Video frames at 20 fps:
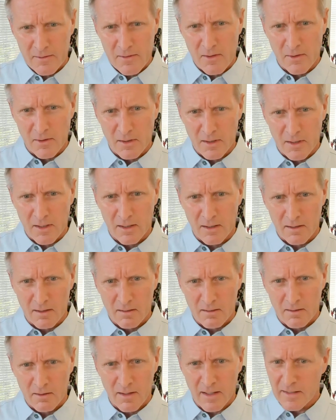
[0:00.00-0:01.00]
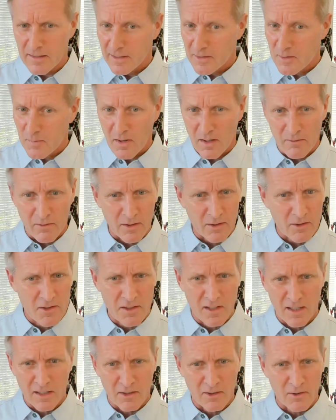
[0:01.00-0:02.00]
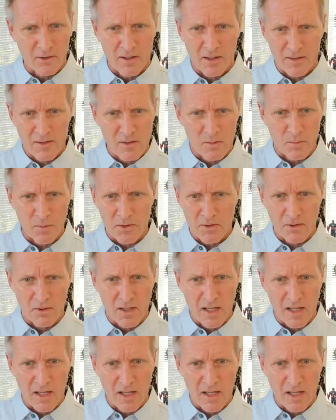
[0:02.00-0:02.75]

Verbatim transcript: So you can that's part of understanding your customers.